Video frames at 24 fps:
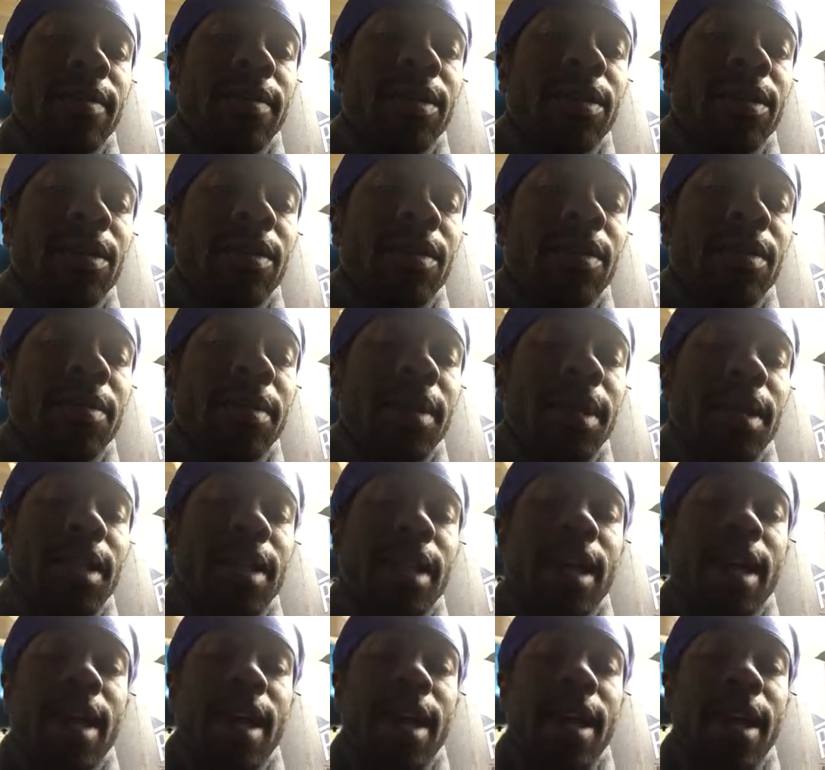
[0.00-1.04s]
of showing me
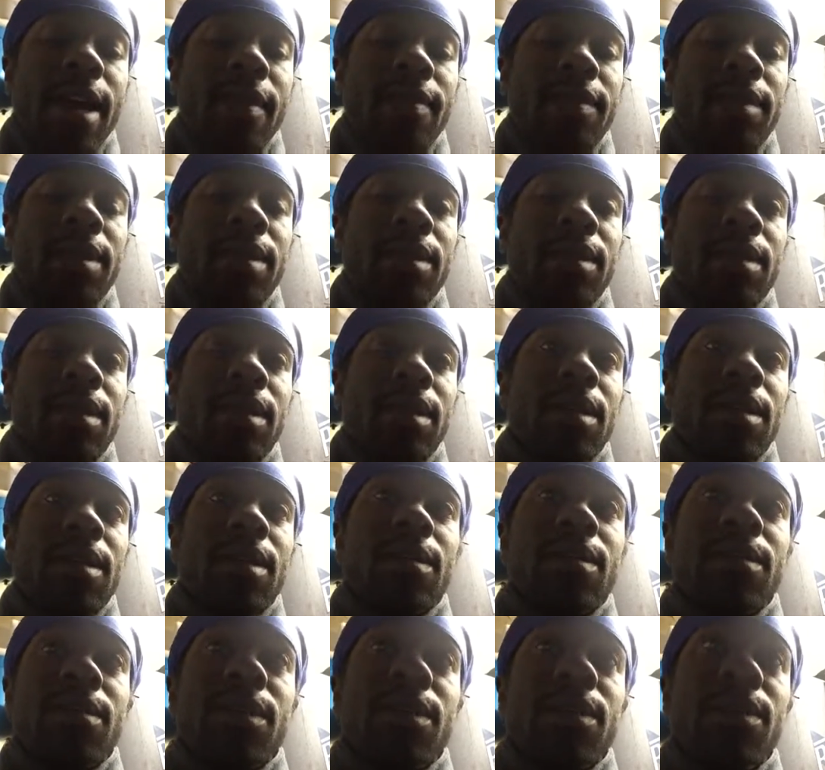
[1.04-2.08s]
that I have
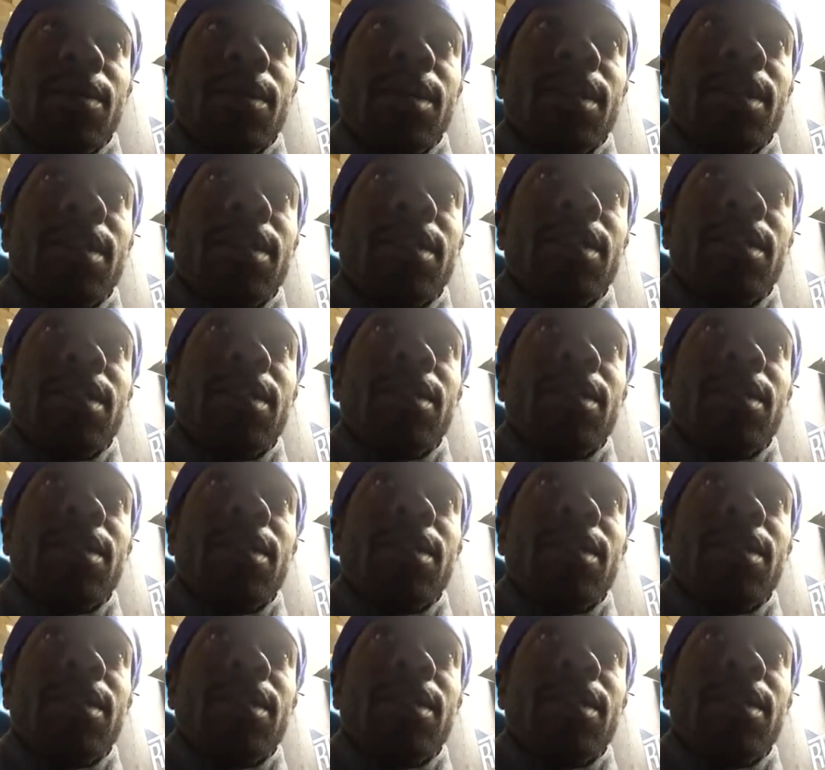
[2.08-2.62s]
to do this.